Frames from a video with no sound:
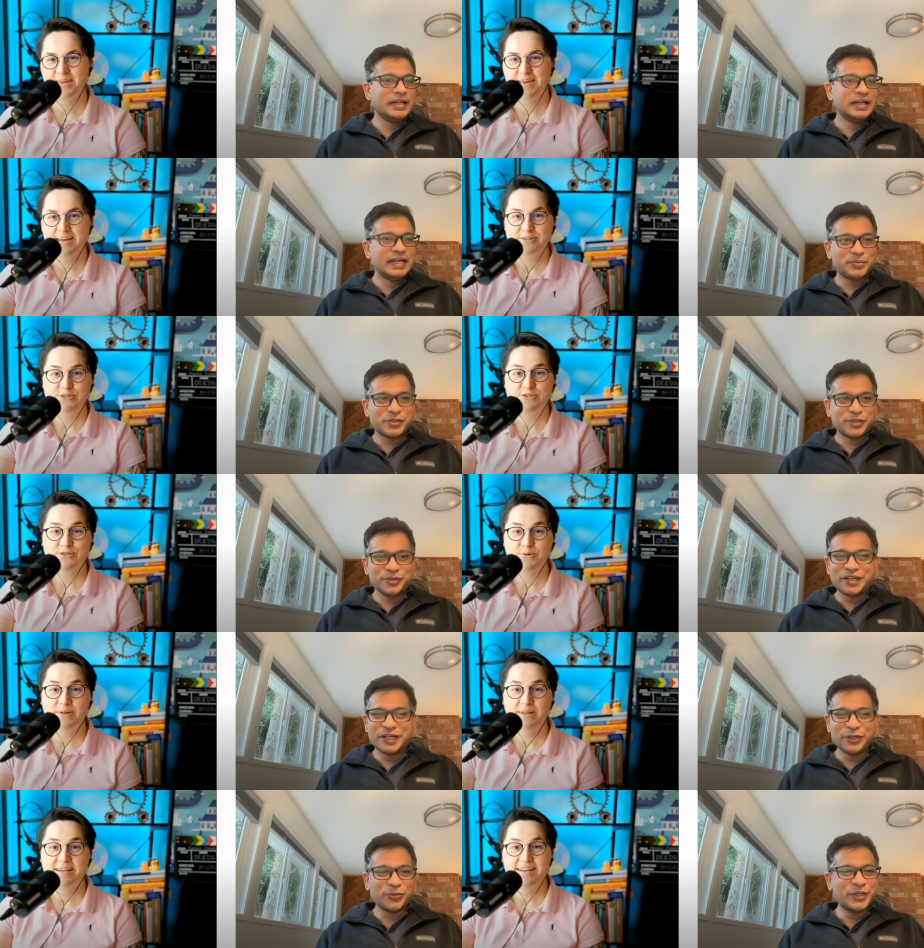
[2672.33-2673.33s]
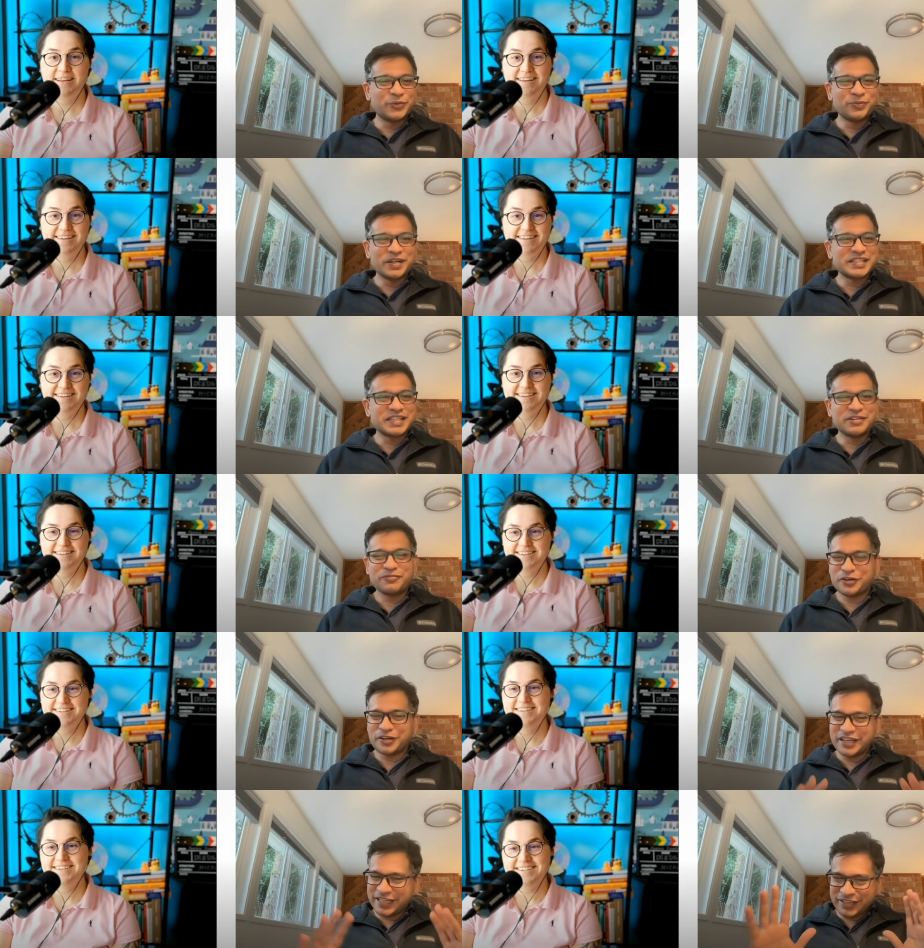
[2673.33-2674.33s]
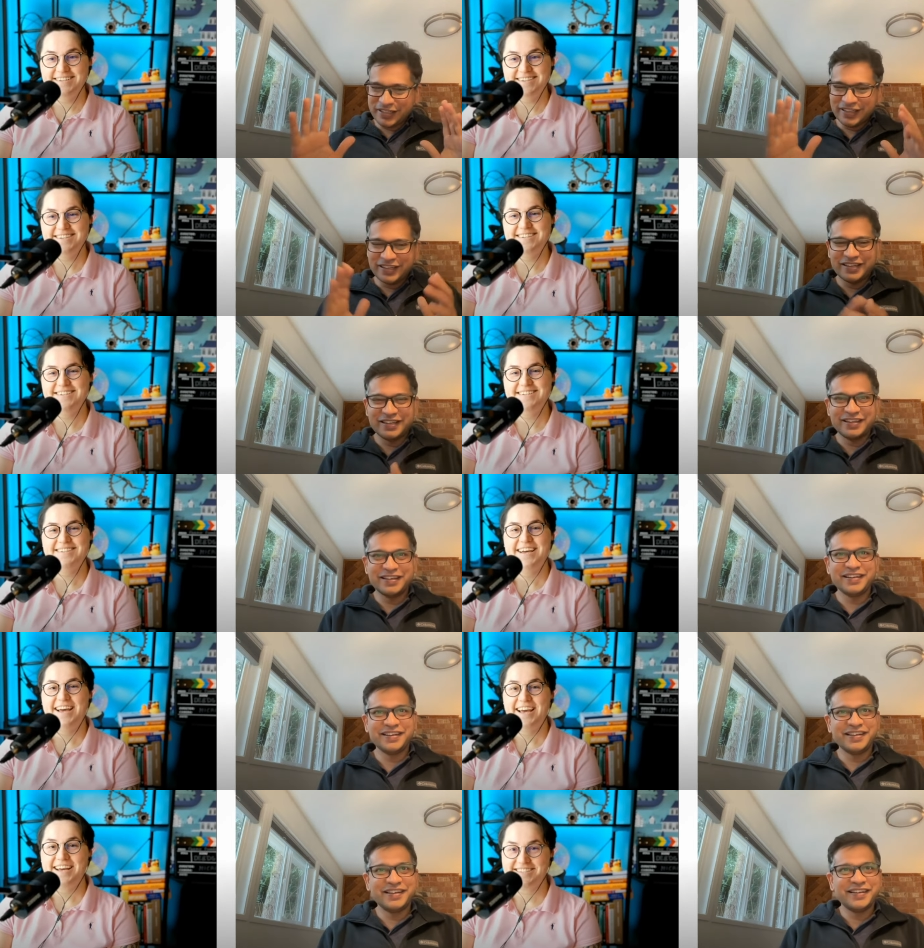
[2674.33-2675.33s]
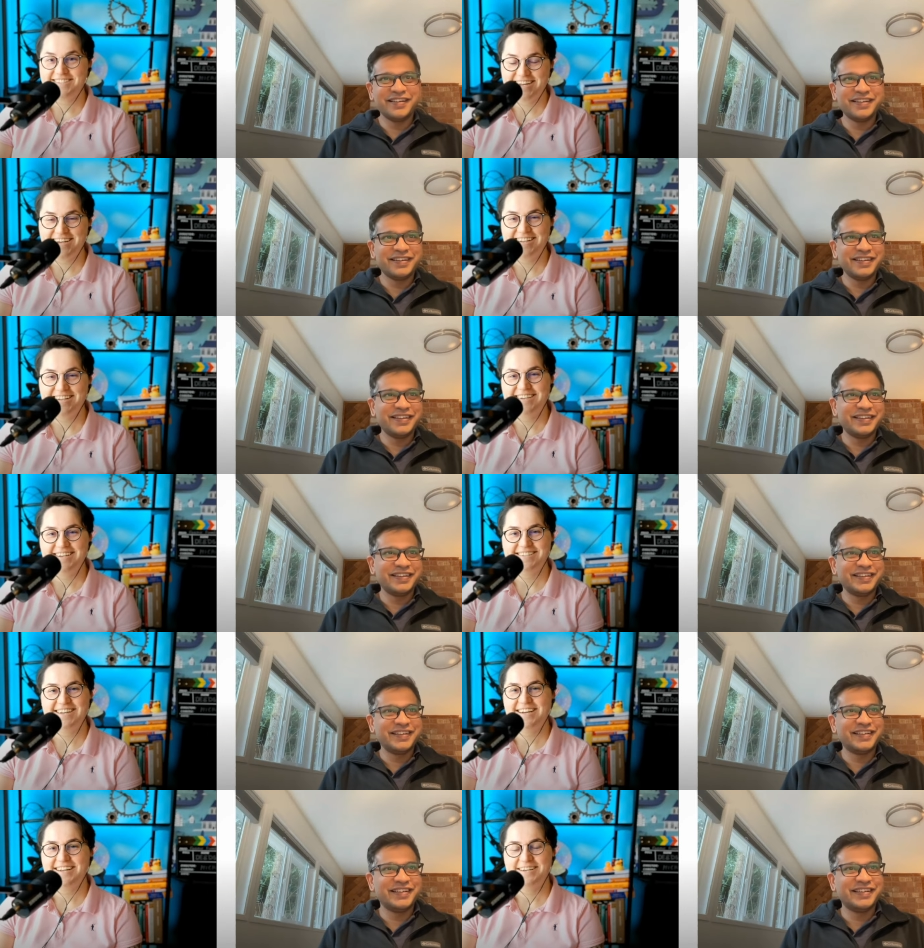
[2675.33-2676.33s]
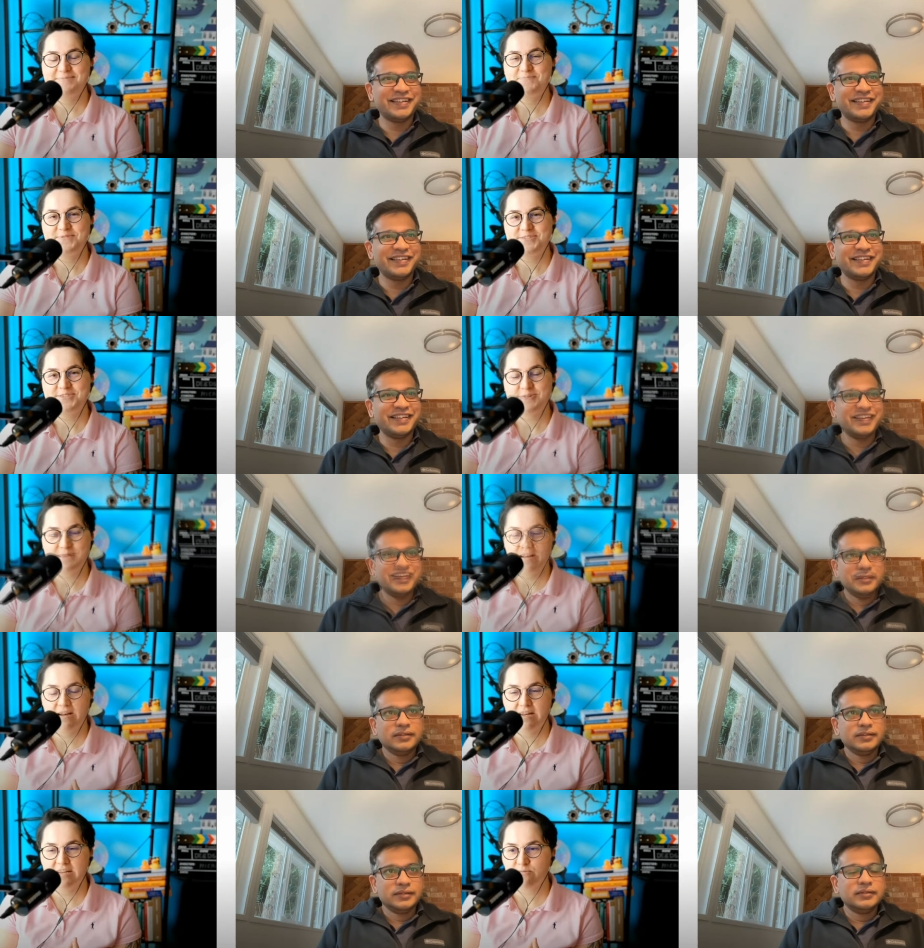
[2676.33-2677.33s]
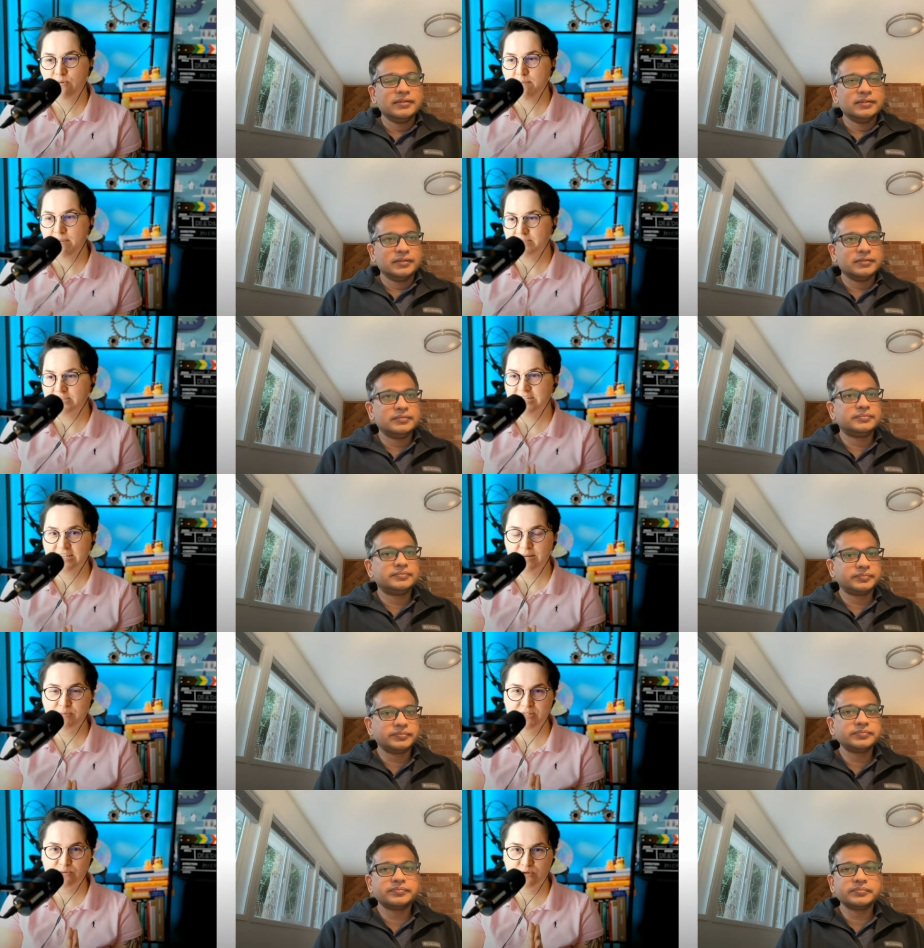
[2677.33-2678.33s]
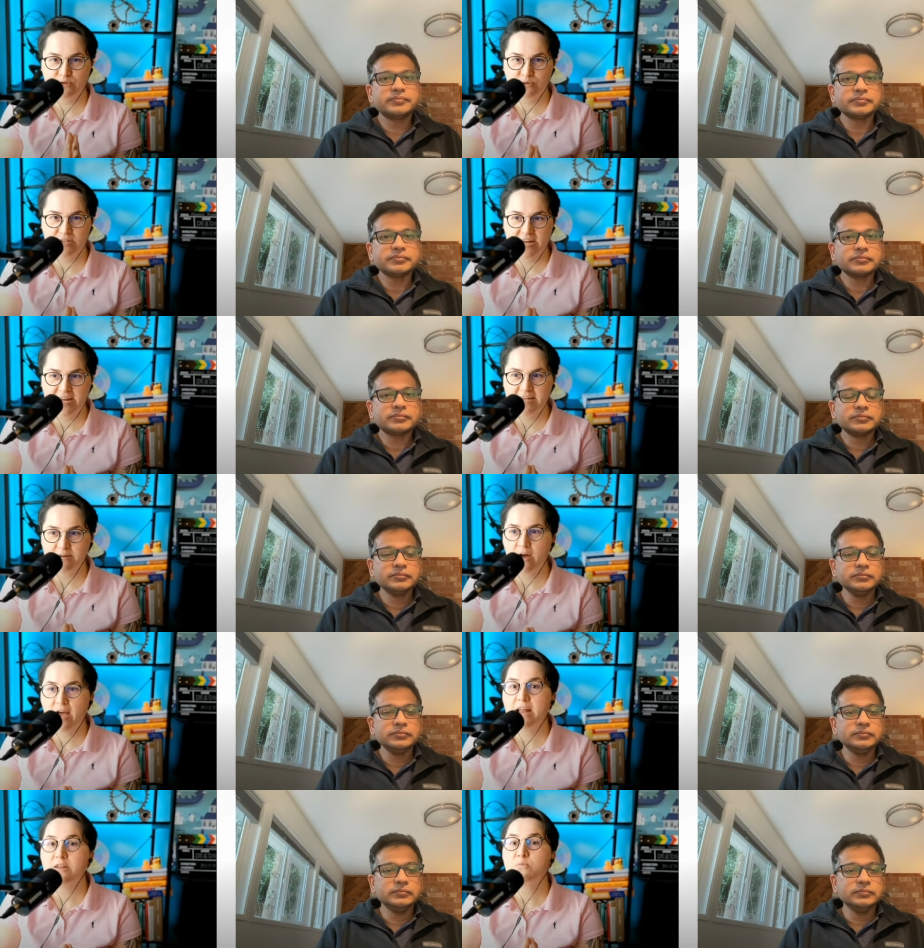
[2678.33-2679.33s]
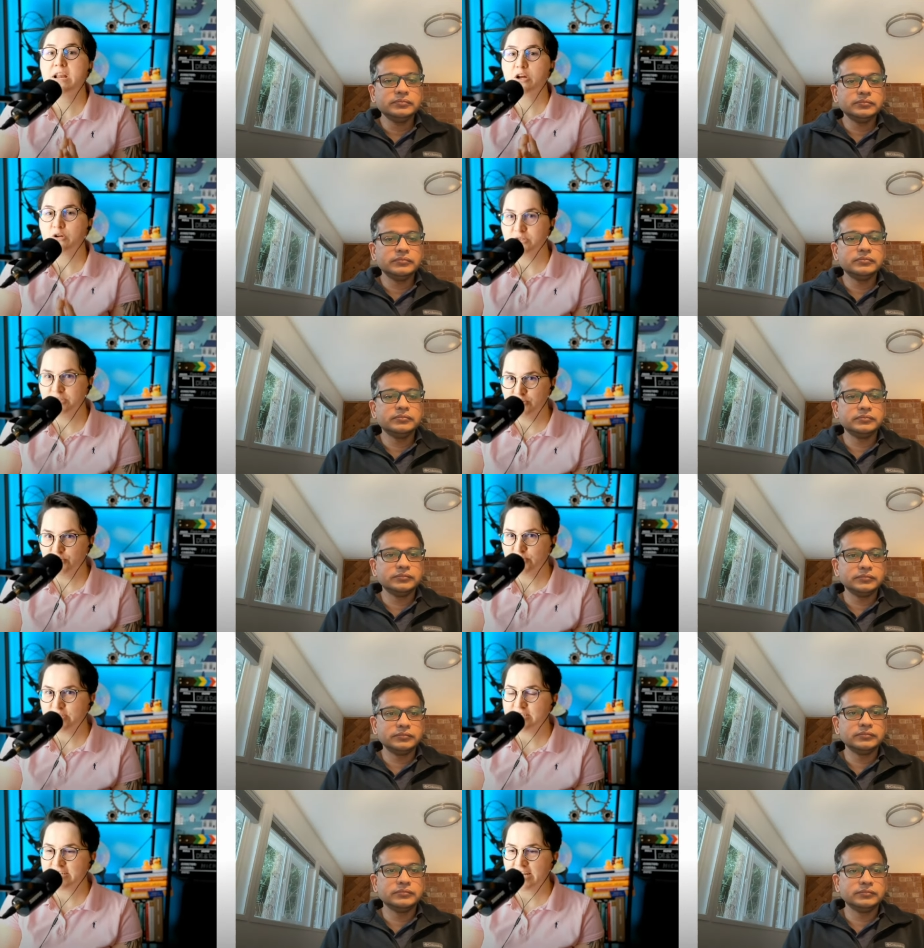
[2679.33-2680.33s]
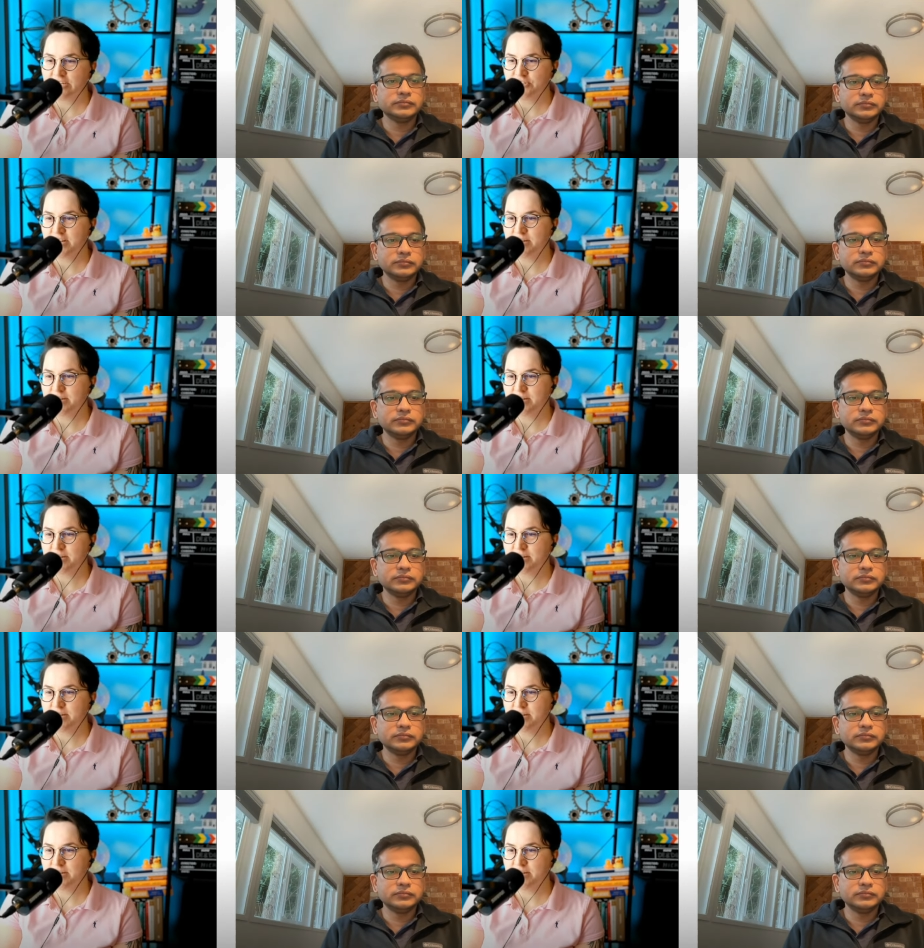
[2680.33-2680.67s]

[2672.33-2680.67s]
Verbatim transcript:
Speaker 1: Absolutely, so, do it once and forget it.
Speaker 2: Exactly, exactly. So let's wrap up that episode today, and we'll continue the discussion